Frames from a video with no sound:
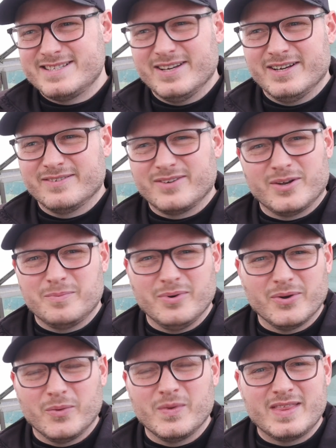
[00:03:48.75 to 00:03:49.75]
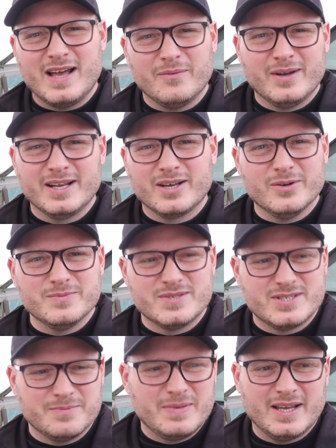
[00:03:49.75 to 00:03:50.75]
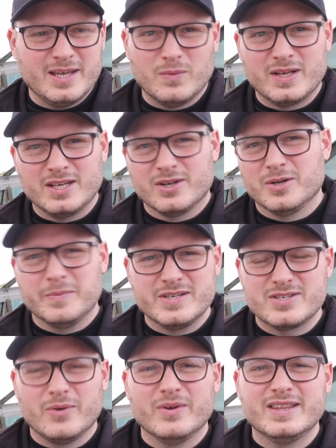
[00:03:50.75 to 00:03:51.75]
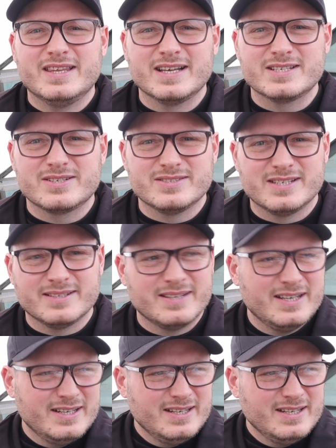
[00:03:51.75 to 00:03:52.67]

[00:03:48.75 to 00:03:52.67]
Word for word: that have got to put up with that when it comes to picking when you're going to be sowing things because it